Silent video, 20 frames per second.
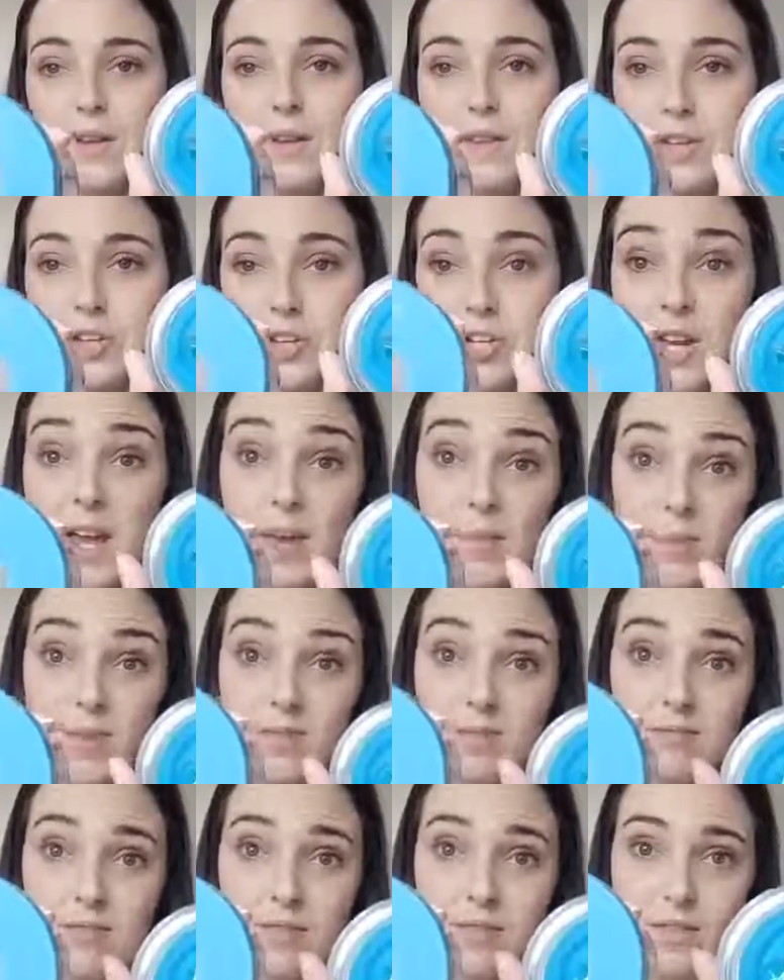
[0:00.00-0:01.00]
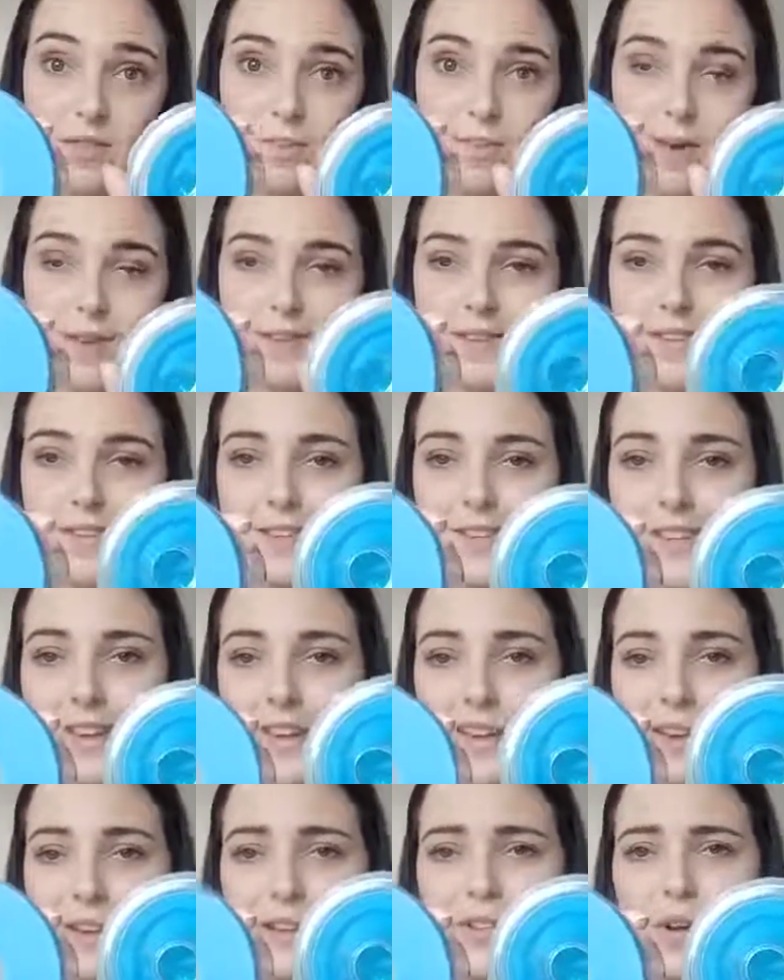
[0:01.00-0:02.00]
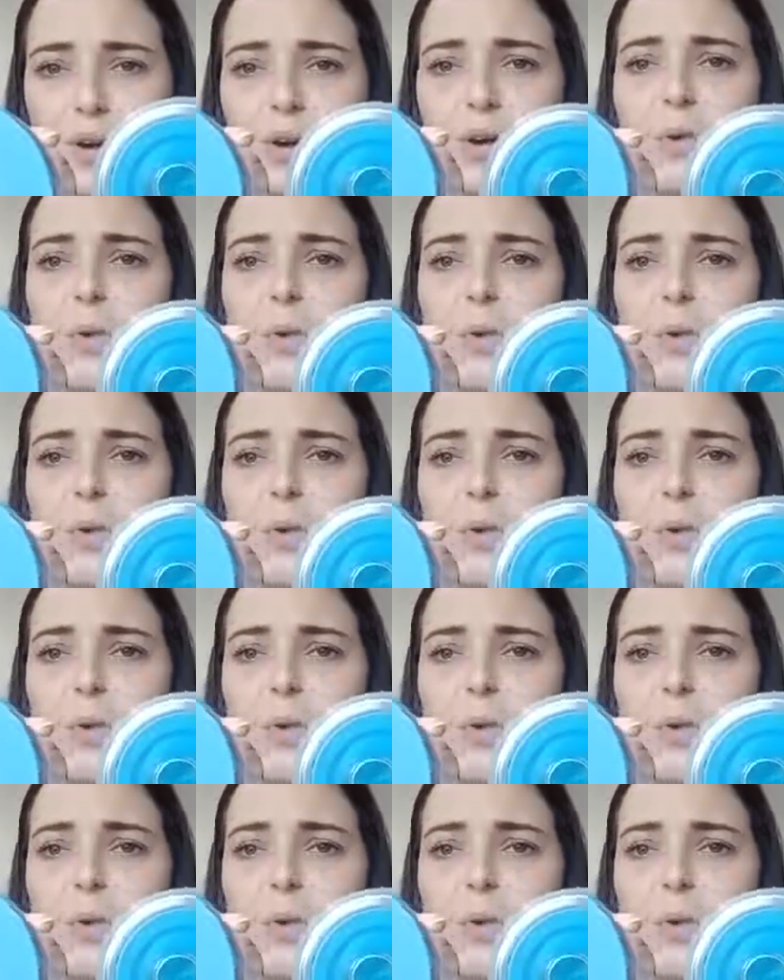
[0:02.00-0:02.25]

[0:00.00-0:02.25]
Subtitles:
the shapes of the spacers, don't